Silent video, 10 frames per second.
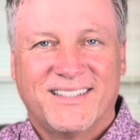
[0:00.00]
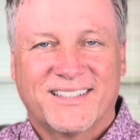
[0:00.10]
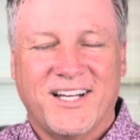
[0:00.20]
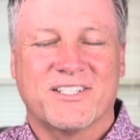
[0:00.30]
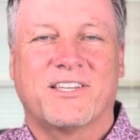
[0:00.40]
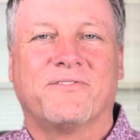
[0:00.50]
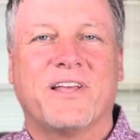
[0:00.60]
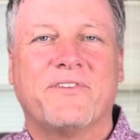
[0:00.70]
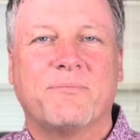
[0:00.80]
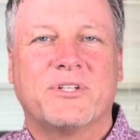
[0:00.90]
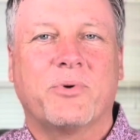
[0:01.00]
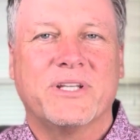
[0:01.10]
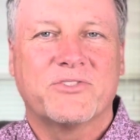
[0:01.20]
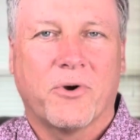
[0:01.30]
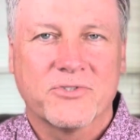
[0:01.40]
Cost of living
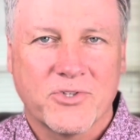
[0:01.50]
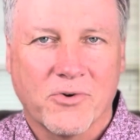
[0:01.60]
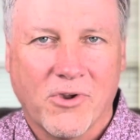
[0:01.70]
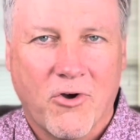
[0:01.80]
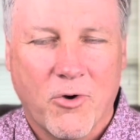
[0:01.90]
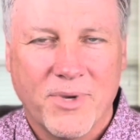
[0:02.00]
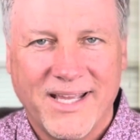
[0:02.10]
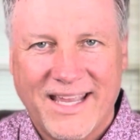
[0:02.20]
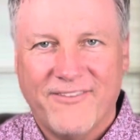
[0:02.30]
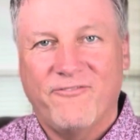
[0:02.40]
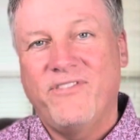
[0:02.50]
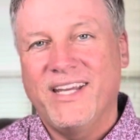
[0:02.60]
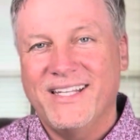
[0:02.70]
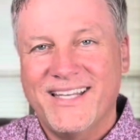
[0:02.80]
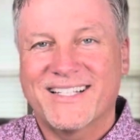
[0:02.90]
between Tulsa, Oklahoma and
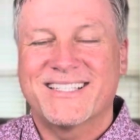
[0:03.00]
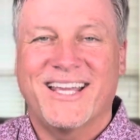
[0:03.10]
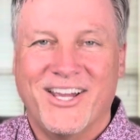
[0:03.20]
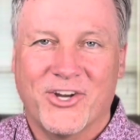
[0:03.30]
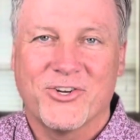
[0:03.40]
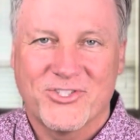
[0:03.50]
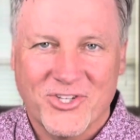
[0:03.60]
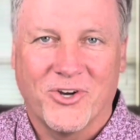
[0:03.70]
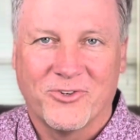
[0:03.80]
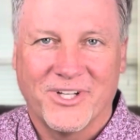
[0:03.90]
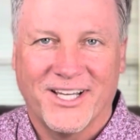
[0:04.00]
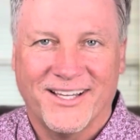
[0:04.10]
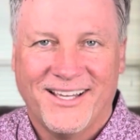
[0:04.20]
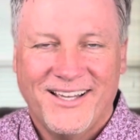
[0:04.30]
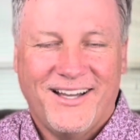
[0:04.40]
Phoenix,
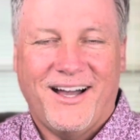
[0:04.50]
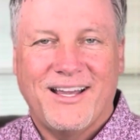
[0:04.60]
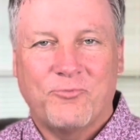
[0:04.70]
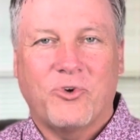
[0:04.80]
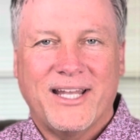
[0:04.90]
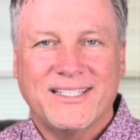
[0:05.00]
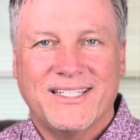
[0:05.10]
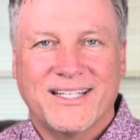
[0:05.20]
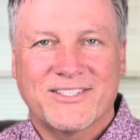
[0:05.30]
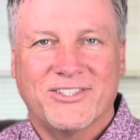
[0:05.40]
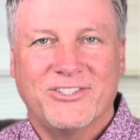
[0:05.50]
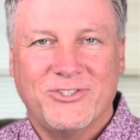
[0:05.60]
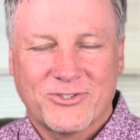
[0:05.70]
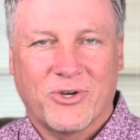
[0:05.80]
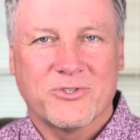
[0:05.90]
Arizona. Hi, I'm Rodney Dixon,
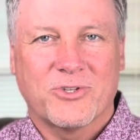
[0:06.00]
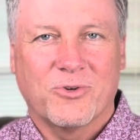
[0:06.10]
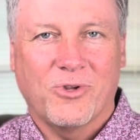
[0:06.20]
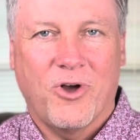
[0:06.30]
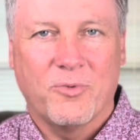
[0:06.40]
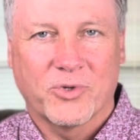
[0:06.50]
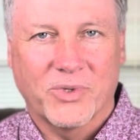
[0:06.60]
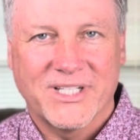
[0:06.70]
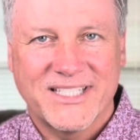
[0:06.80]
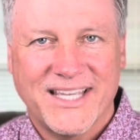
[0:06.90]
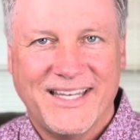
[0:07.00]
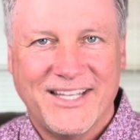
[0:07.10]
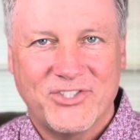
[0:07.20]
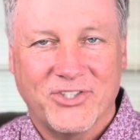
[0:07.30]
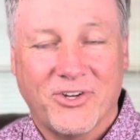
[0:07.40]
your Tulsa, Oklahoma real estate
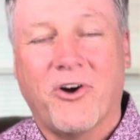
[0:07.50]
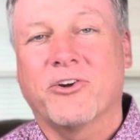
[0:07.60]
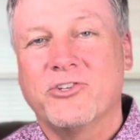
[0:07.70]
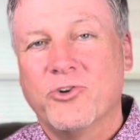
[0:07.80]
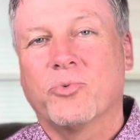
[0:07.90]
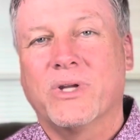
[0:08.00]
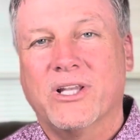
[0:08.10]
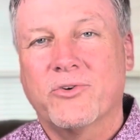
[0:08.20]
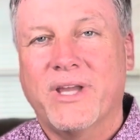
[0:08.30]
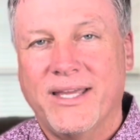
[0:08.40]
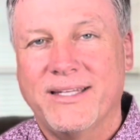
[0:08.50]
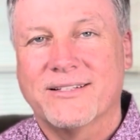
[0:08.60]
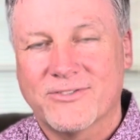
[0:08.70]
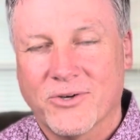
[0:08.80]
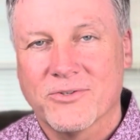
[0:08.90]
agent. Are you relocating
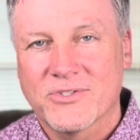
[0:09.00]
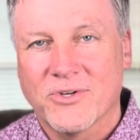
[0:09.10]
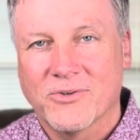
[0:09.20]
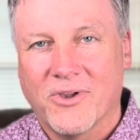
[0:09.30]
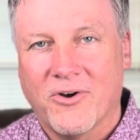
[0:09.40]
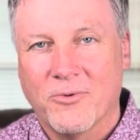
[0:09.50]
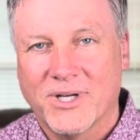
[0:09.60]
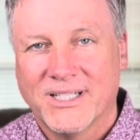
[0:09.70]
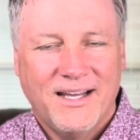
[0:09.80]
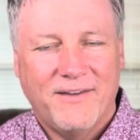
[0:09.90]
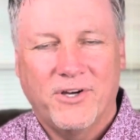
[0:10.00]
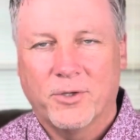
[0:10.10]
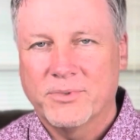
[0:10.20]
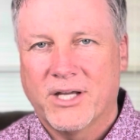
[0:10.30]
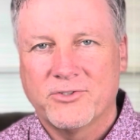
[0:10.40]
to Tulsa, Oklahoma? I've
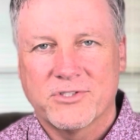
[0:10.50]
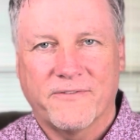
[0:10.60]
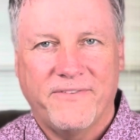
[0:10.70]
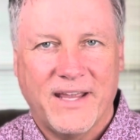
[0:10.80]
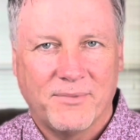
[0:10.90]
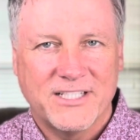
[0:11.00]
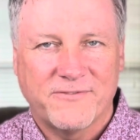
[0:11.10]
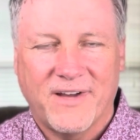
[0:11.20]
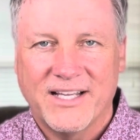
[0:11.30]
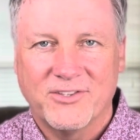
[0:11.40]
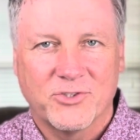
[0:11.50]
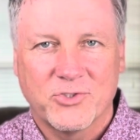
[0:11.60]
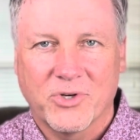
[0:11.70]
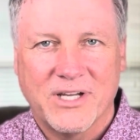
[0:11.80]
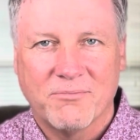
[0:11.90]
helped hundreds of families find their
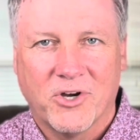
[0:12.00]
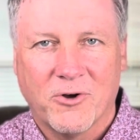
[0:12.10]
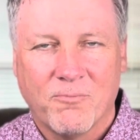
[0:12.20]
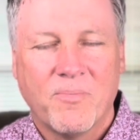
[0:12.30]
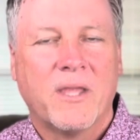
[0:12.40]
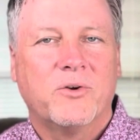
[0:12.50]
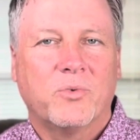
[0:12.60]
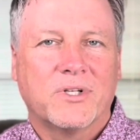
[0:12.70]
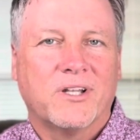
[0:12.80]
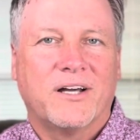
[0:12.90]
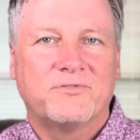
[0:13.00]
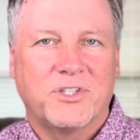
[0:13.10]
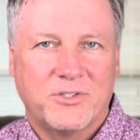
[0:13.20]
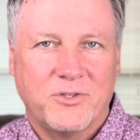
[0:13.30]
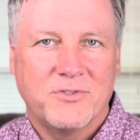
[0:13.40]
dream home. Would love to
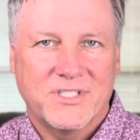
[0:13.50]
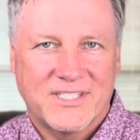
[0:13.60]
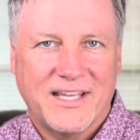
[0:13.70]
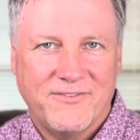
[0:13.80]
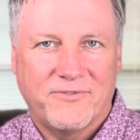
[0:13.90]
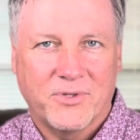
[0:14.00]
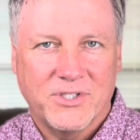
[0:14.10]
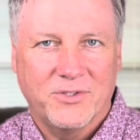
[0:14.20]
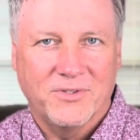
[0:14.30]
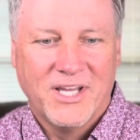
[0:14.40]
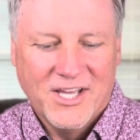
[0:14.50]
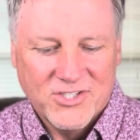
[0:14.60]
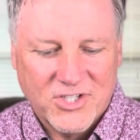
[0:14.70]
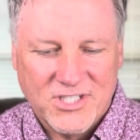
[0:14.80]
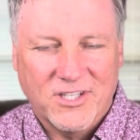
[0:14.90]
do the same for you.
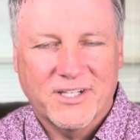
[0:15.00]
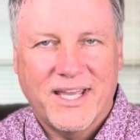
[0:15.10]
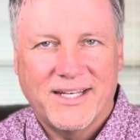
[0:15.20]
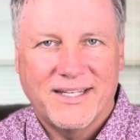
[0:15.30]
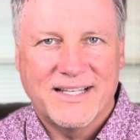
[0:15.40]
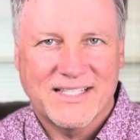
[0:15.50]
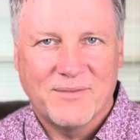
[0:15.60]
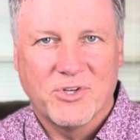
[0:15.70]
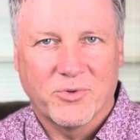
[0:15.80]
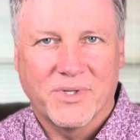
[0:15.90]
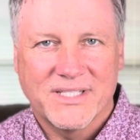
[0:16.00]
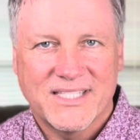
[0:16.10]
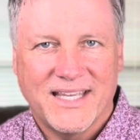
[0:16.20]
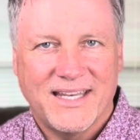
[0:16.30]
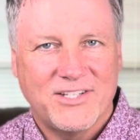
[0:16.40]
Just look at it as I'm your real
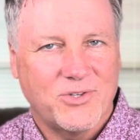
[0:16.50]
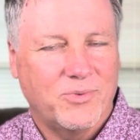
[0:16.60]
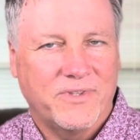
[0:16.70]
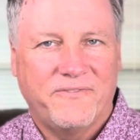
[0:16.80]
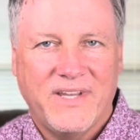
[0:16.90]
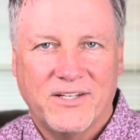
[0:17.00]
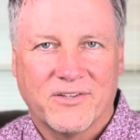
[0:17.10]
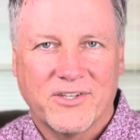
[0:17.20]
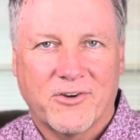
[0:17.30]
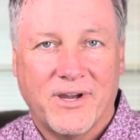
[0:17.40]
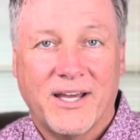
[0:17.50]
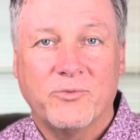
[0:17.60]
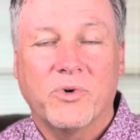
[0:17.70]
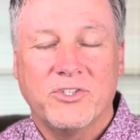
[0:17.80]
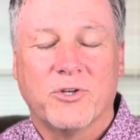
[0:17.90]
estate agent with feet on the ground
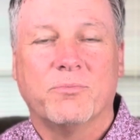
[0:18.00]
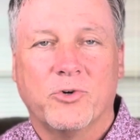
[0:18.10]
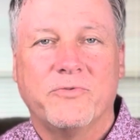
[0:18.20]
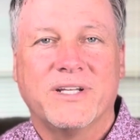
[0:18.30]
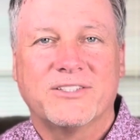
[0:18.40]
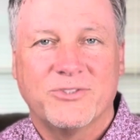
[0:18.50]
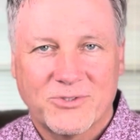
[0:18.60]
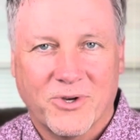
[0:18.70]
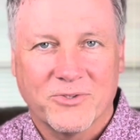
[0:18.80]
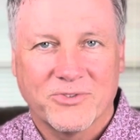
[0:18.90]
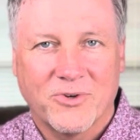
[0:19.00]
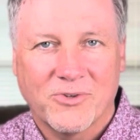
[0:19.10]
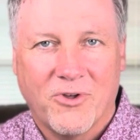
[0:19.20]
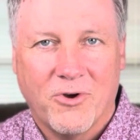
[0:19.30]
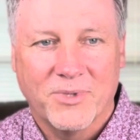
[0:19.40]
when you're moving to Tulsa,
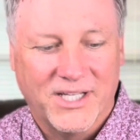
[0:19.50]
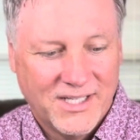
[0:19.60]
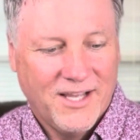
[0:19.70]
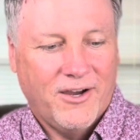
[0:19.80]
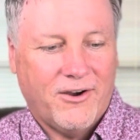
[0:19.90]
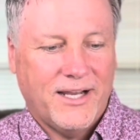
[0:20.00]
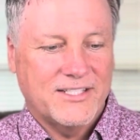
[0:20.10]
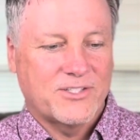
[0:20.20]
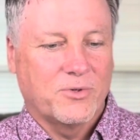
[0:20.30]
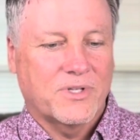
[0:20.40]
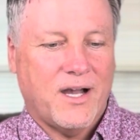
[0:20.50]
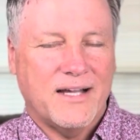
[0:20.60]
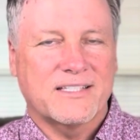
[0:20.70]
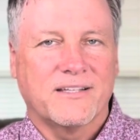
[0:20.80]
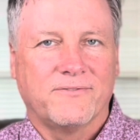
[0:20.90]
Oklahoma. All right, so
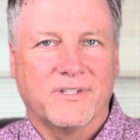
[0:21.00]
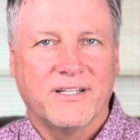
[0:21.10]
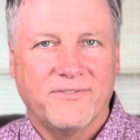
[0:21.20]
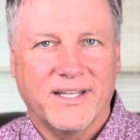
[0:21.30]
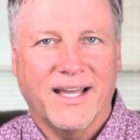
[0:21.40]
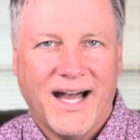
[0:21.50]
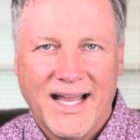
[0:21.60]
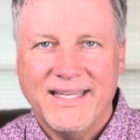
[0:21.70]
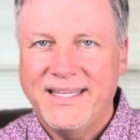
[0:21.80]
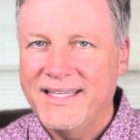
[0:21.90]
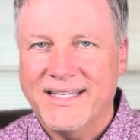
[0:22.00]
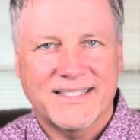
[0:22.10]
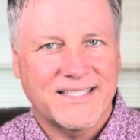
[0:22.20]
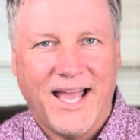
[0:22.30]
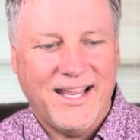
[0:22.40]
cost of living, I get
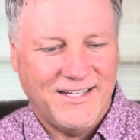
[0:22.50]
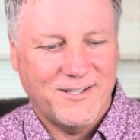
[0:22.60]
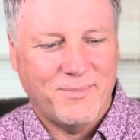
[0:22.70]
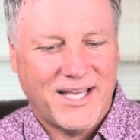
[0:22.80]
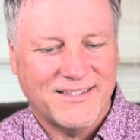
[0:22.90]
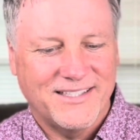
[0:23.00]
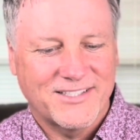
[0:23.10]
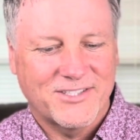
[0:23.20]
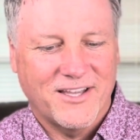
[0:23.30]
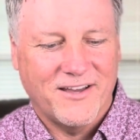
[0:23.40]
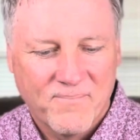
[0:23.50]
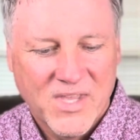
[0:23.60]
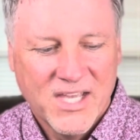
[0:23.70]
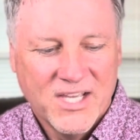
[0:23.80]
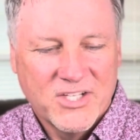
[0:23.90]
excited about this stuff.
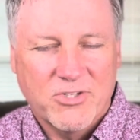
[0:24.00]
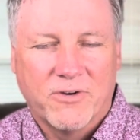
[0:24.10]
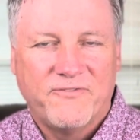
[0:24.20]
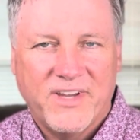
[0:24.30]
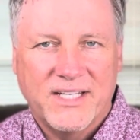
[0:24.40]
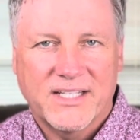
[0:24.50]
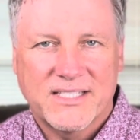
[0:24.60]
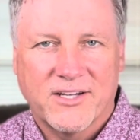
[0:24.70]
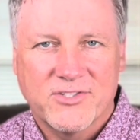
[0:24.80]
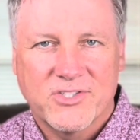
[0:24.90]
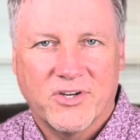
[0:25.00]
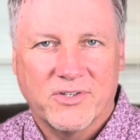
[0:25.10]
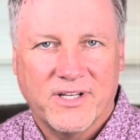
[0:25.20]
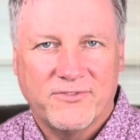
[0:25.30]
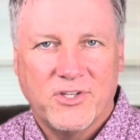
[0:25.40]
So in Phoenix,
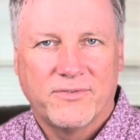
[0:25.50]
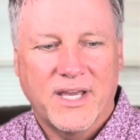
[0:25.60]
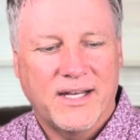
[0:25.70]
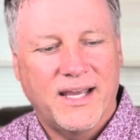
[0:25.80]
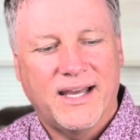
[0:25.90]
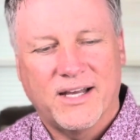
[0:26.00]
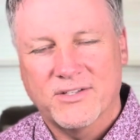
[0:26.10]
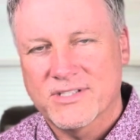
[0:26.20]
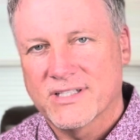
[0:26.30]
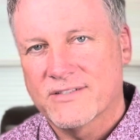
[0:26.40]
Arizona, if you've got a house that's